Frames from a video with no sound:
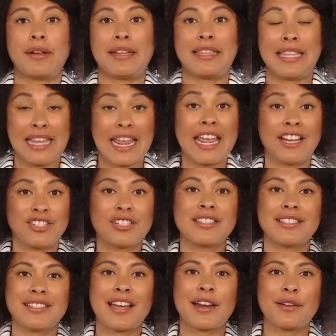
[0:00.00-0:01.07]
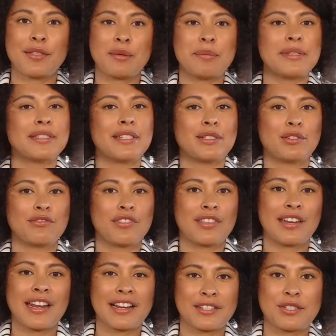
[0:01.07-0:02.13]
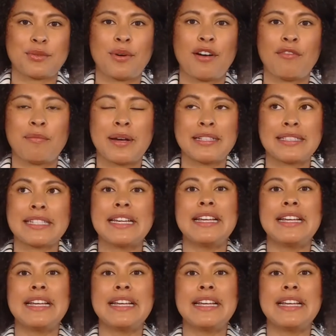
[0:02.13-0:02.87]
the agent side of the business over the next 12 months.